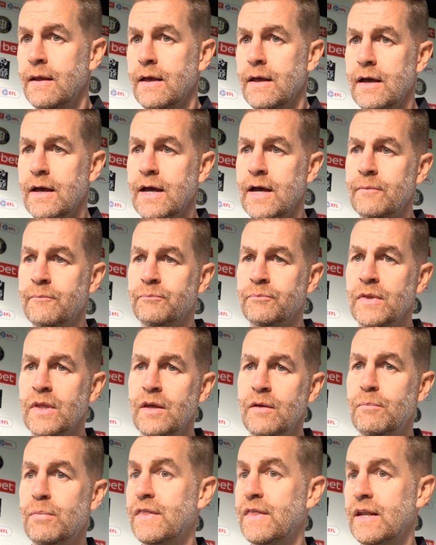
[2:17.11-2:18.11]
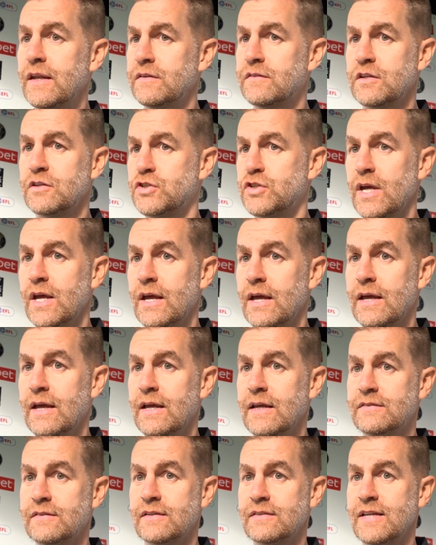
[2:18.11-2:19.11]
But then it's
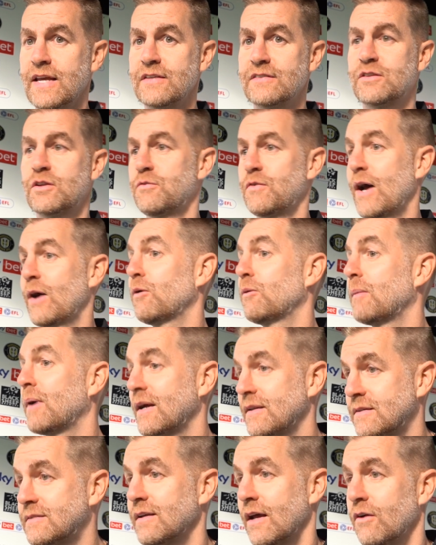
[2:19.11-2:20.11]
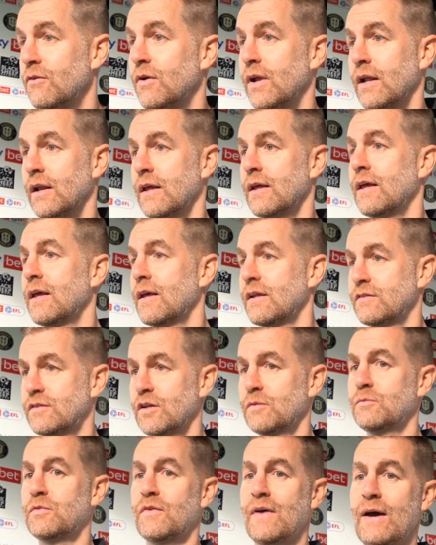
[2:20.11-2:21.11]
a test of our mindset, really, in
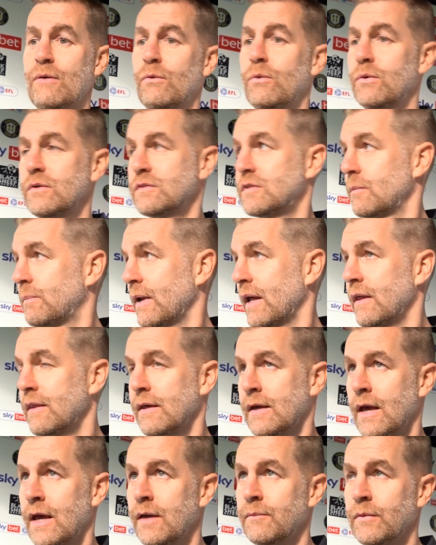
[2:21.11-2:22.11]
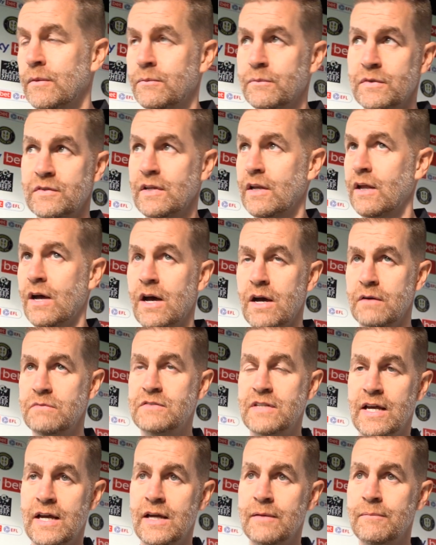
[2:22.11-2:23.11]
terms of how we want to play the game. And said at half
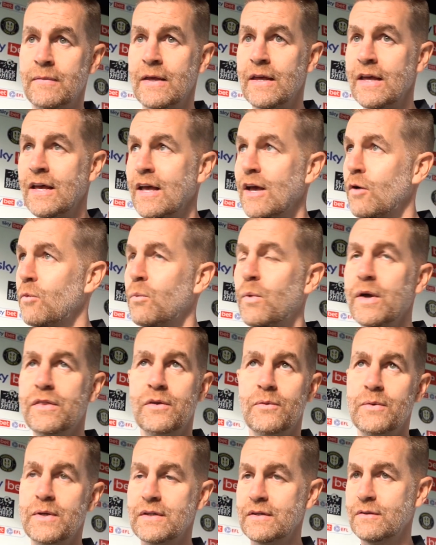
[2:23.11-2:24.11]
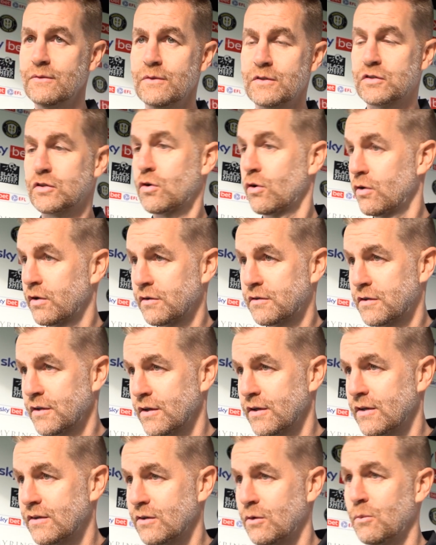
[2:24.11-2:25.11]
time, whether we score a
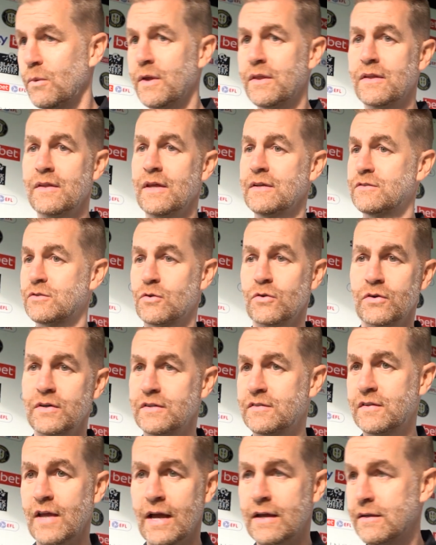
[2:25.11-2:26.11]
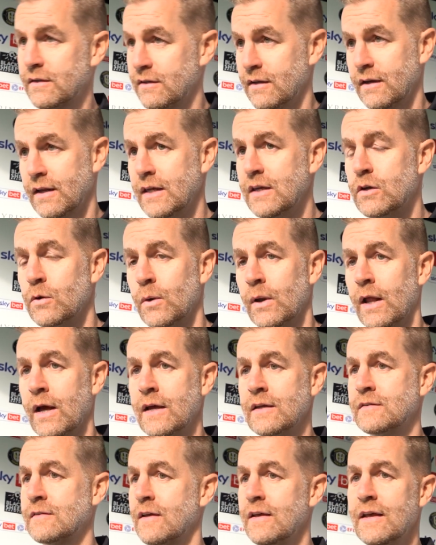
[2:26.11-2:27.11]
third or whether they score a second and
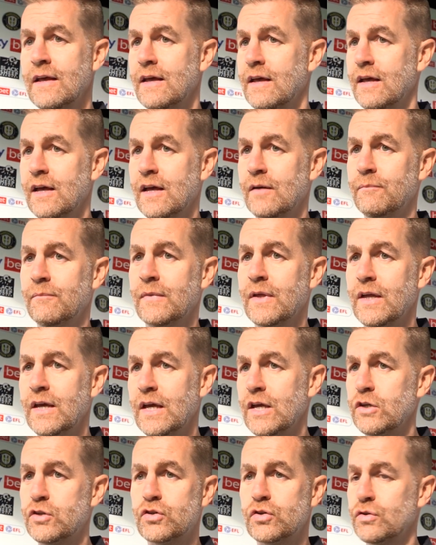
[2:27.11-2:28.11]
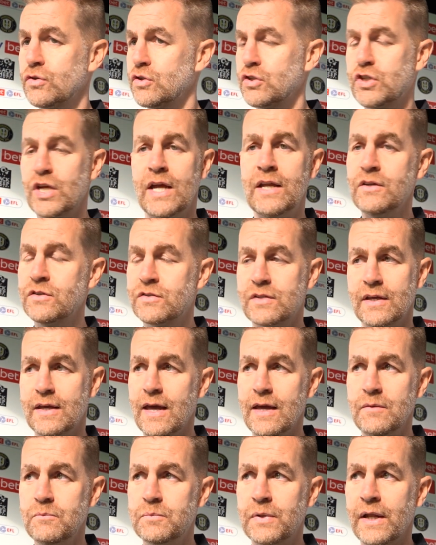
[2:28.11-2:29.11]
equalise, it shouldn't change the
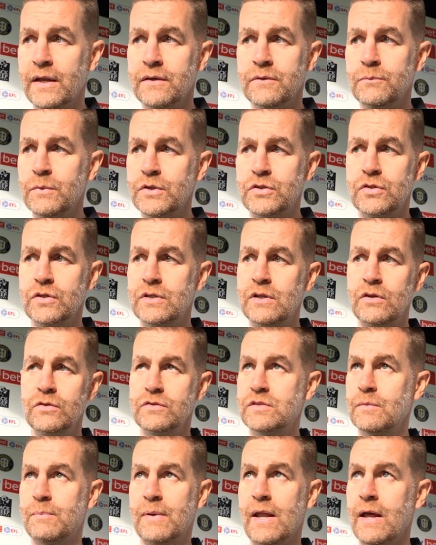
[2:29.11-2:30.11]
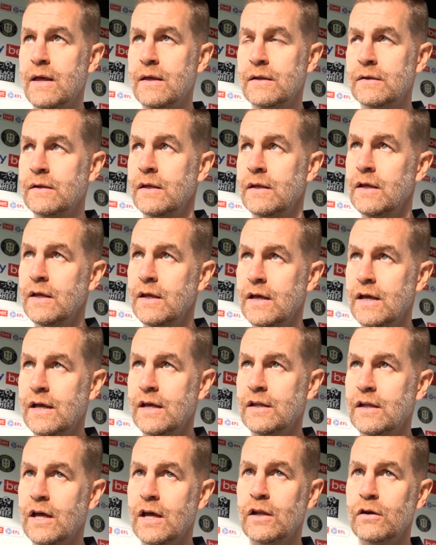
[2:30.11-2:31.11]
game plan. We should look to play
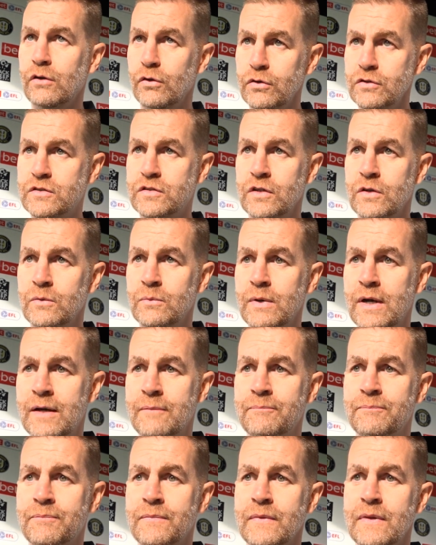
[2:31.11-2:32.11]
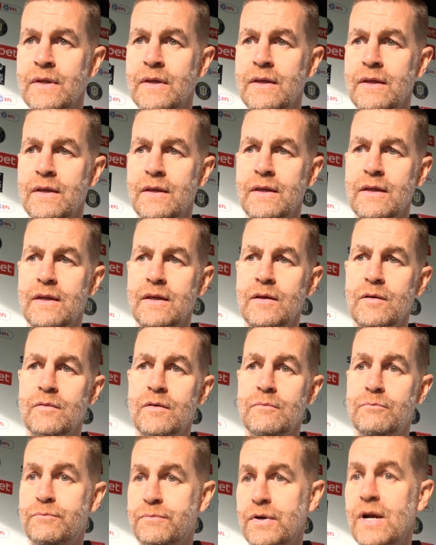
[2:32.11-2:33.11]
and look to
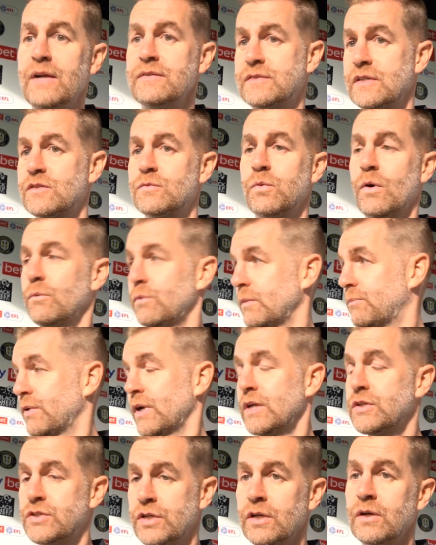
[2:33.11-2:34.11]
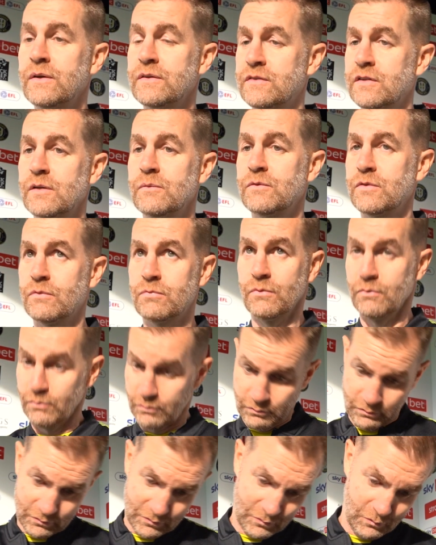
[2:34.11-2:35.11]
practice what we preach, you know, in terms of
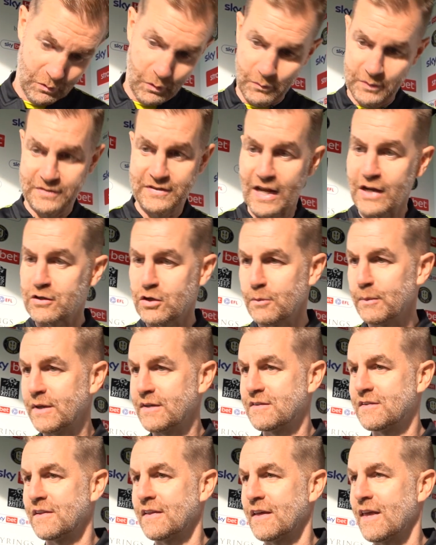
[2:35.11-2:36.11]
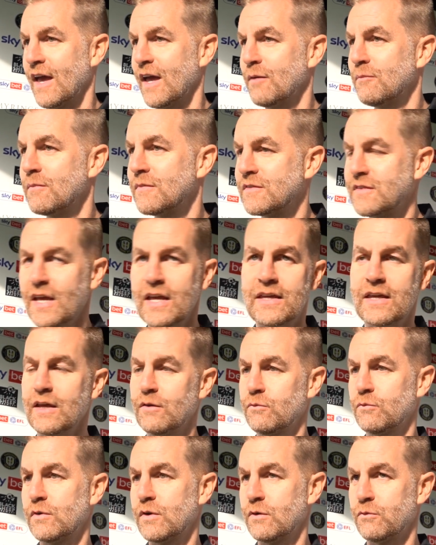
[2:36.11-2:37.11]
what we said coming into the game. Take
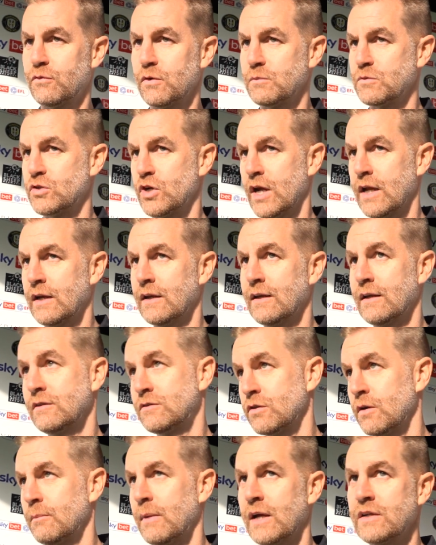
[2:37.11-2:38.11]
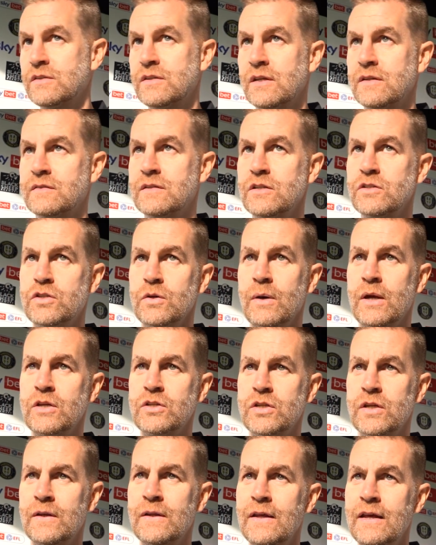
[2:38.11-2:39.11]
it from training into a match day
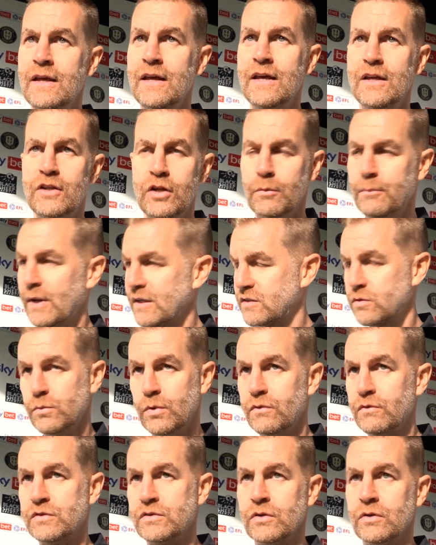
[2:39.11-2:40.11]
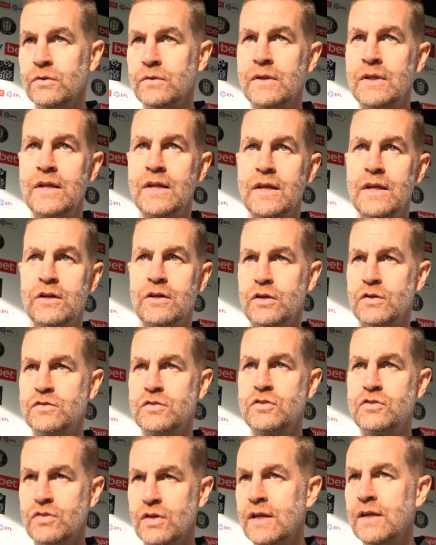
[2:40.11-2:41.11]
situation, no matter what result,
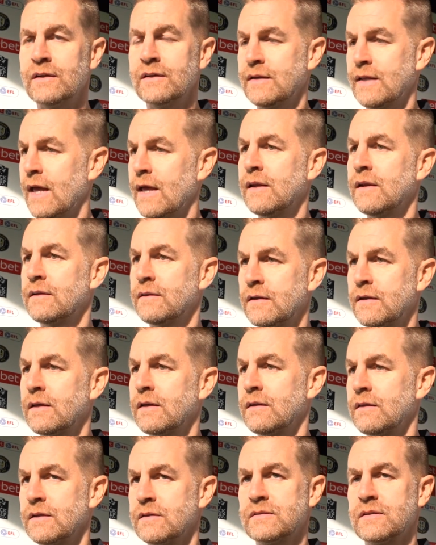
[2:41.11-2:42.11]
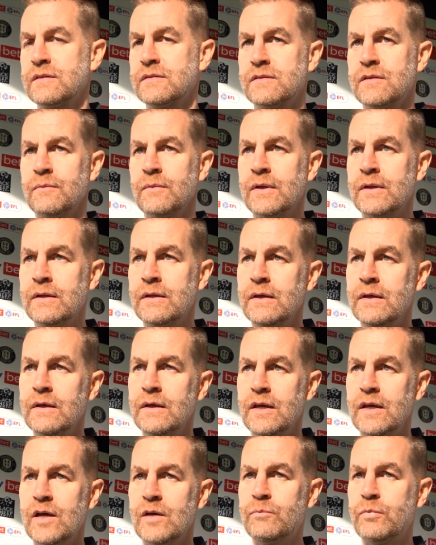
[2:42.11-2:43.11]
concentrate on nailing the system
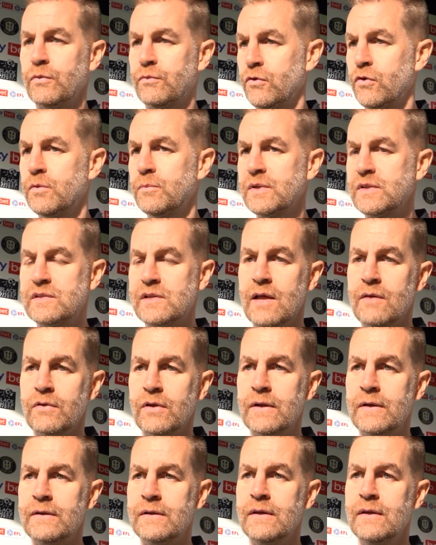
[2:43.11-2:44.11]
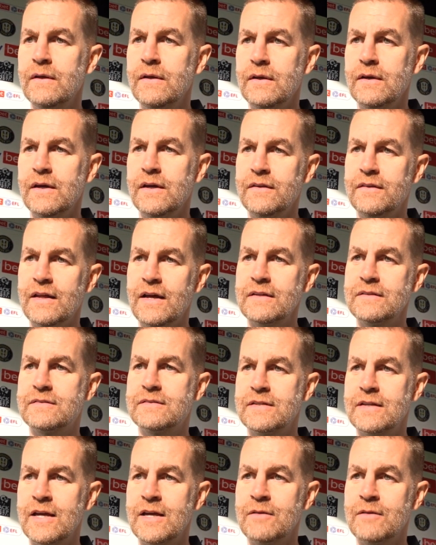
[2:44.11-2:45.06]
and performance level. And that's.